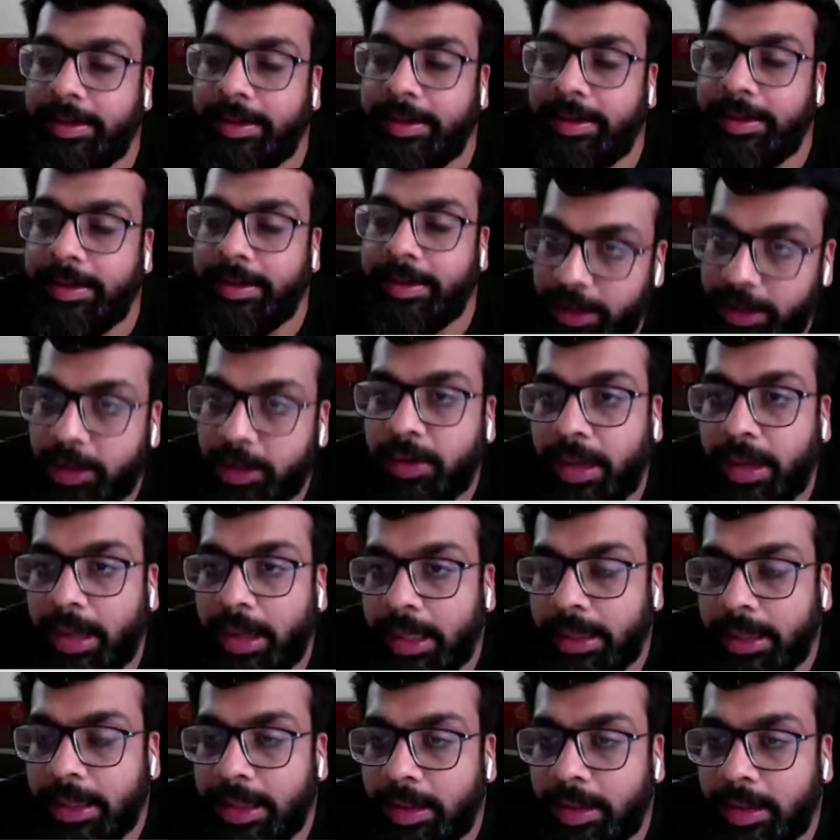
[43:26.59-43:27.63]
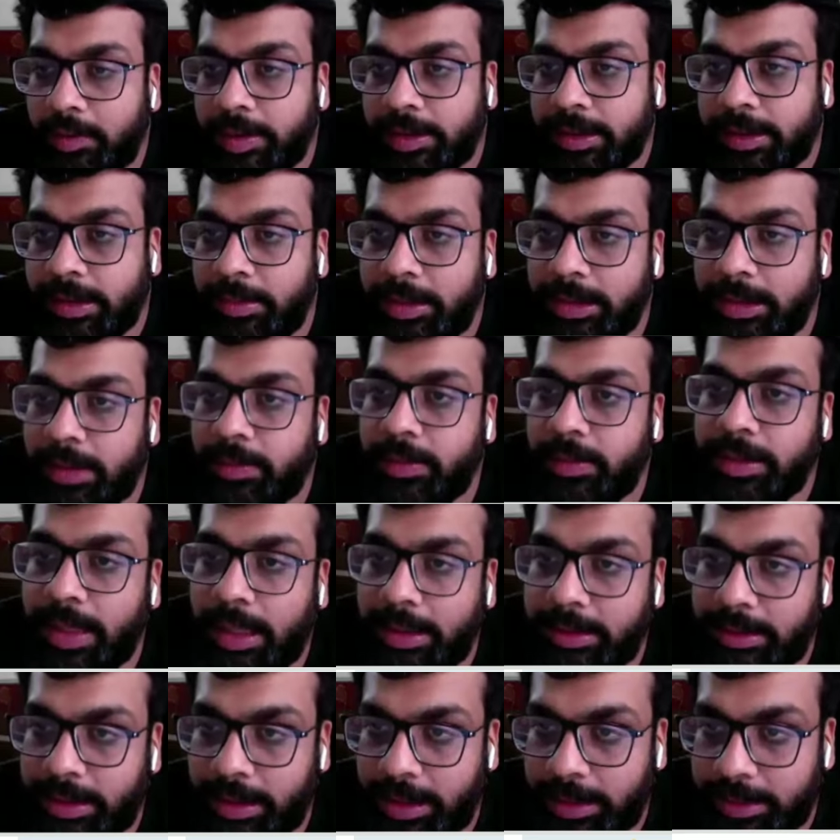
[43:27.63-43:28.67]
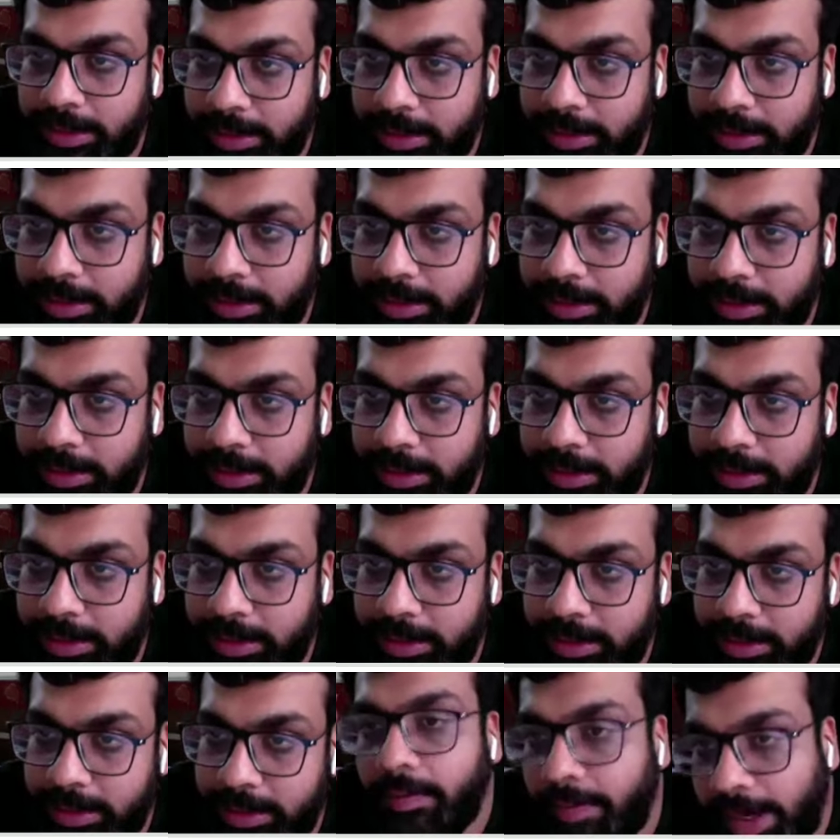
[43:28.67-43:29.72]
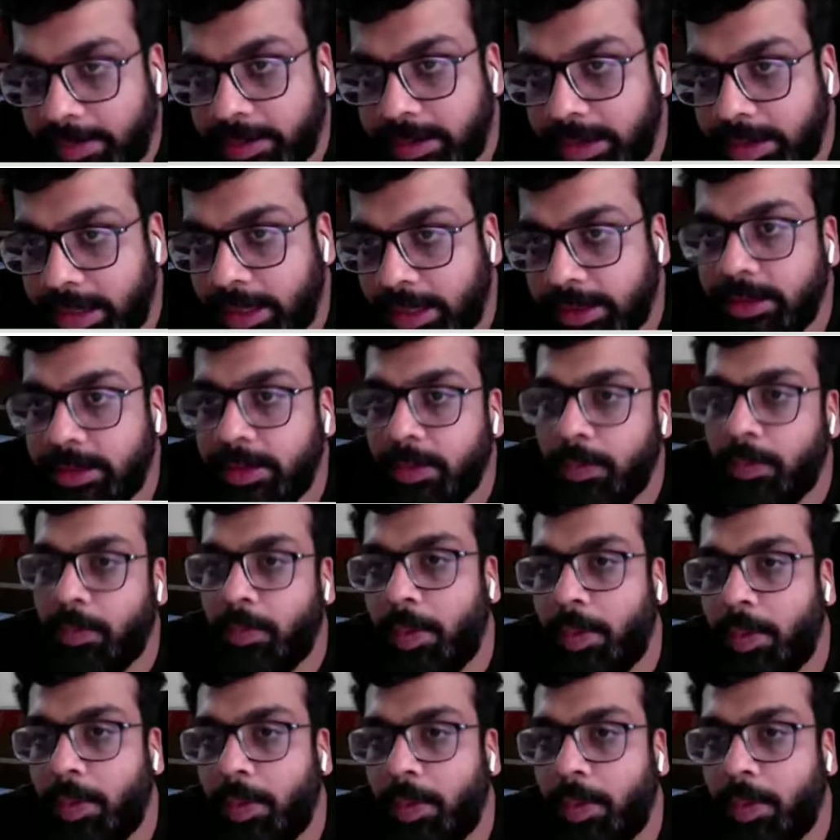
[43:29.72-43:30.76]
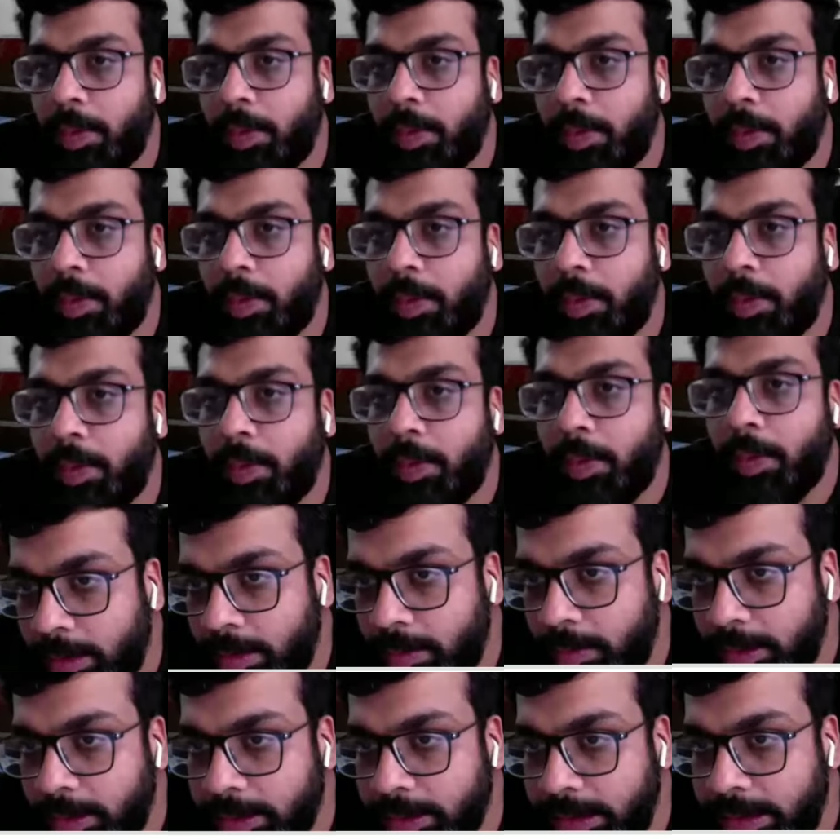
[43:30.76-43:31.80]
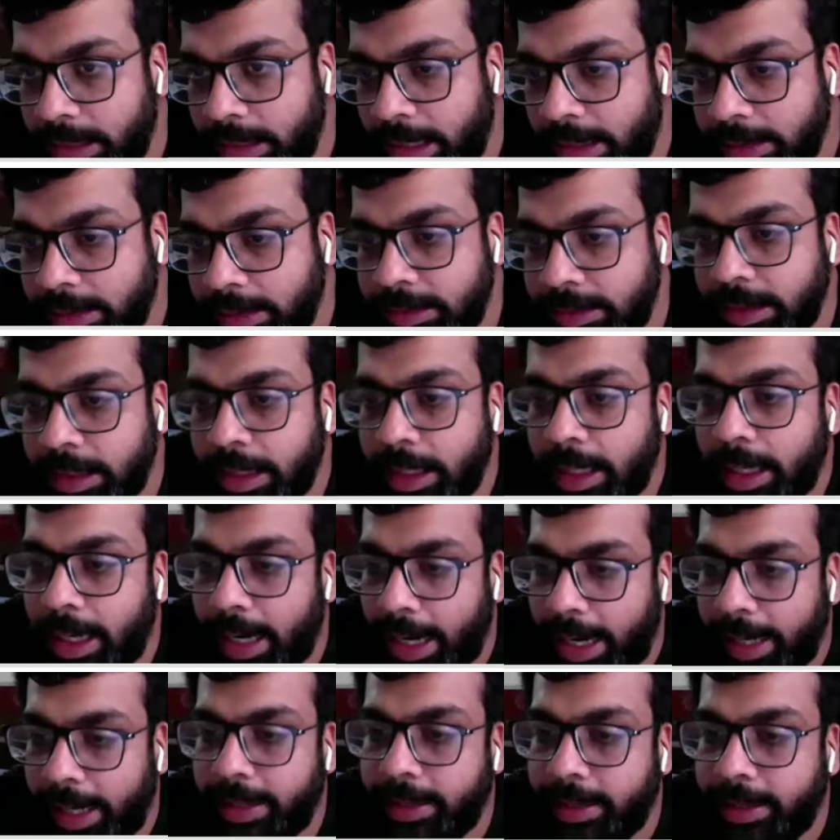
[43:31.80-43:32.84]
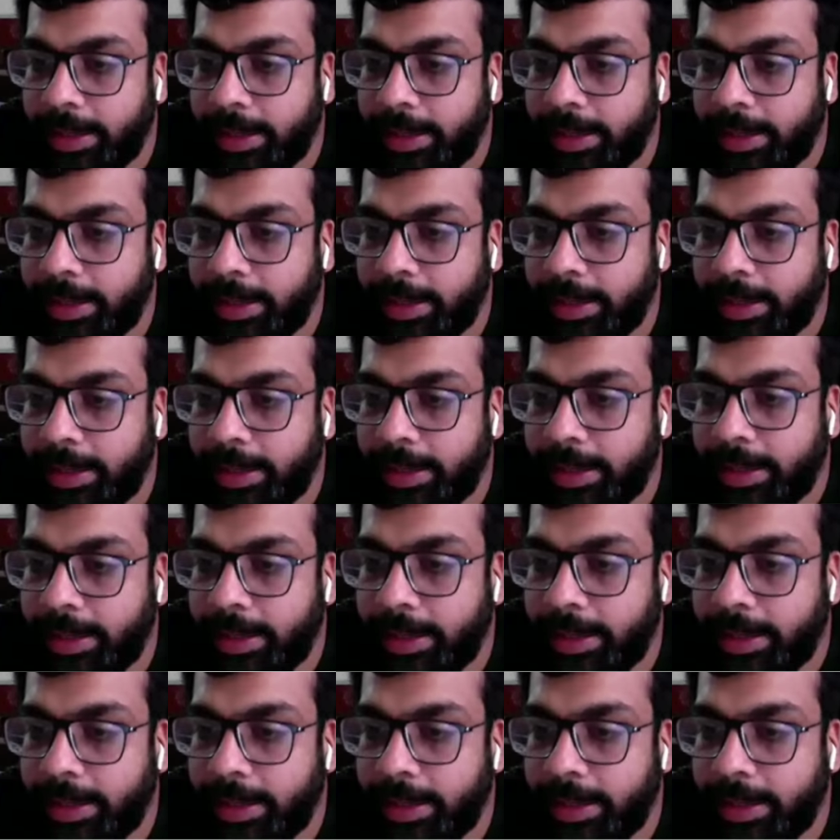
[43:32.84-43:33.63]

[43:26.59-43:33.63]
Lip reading: If Atal Innovation Mission was asked last year, why was it asked, what was it asked, and stuff like that.